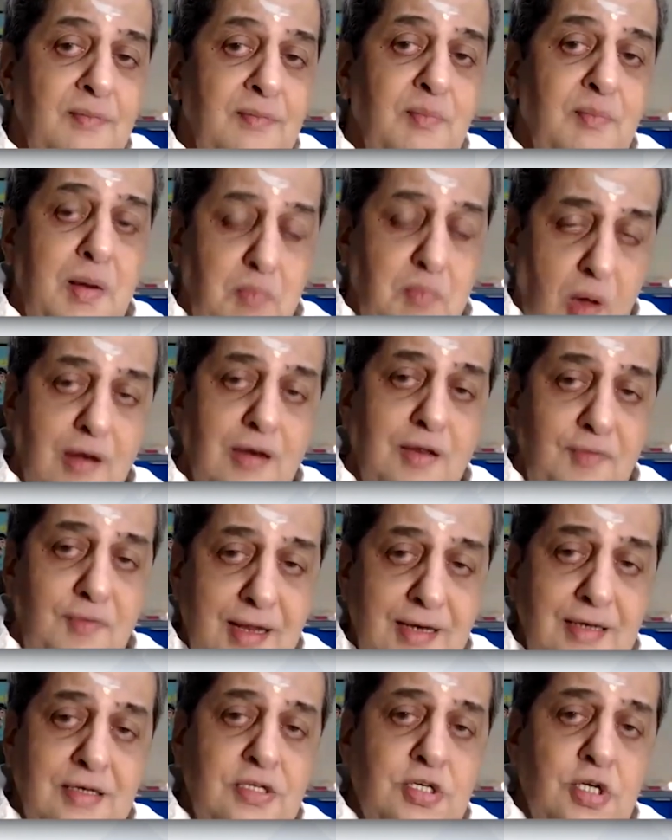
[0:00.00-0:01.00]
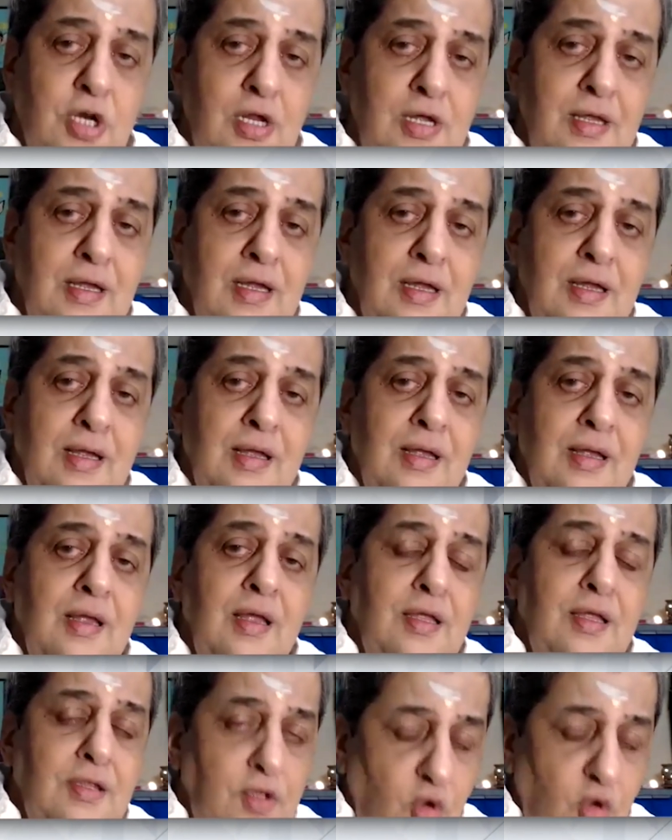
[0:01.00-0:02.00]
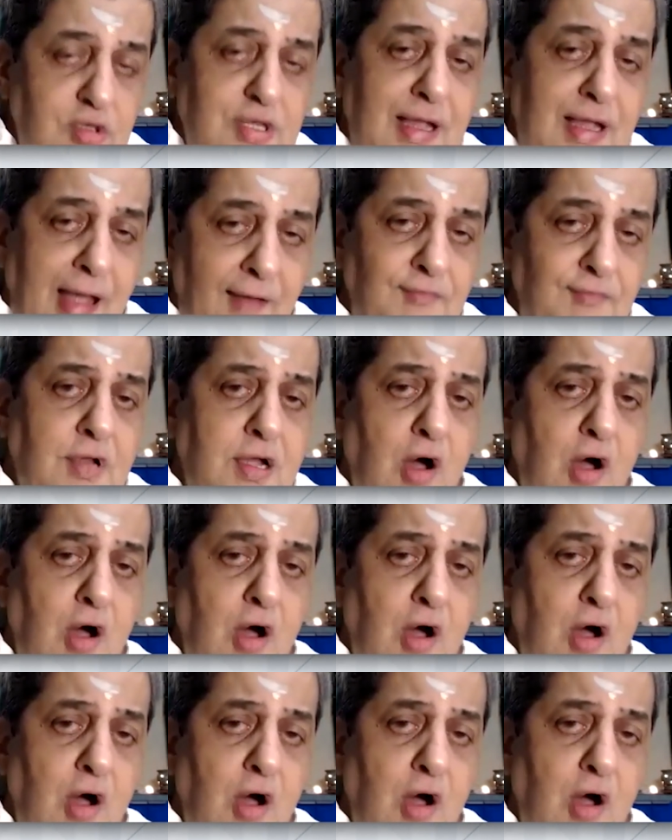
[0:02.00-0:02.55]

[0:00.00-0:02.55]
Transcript: But Maldivian youth have